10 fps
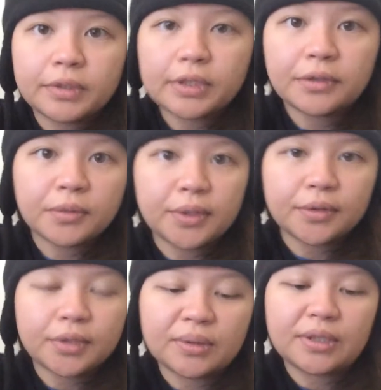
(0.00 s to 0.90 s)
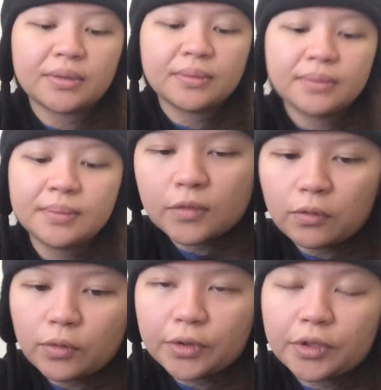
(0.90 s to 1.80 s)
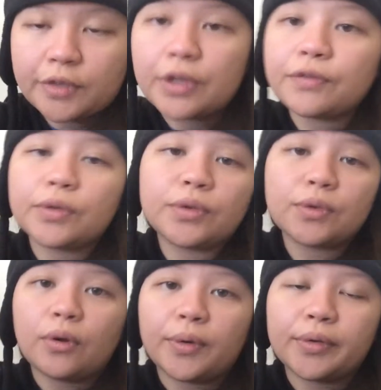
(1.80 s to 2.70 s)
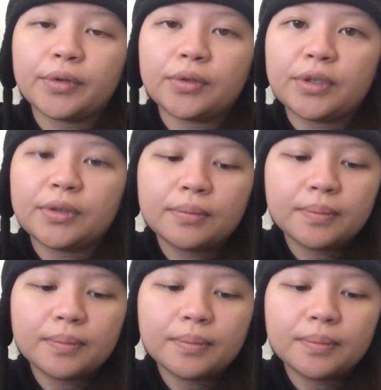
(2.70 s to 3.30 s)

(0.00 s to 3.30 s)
really know what you're doing, or even if you do know what you're doing.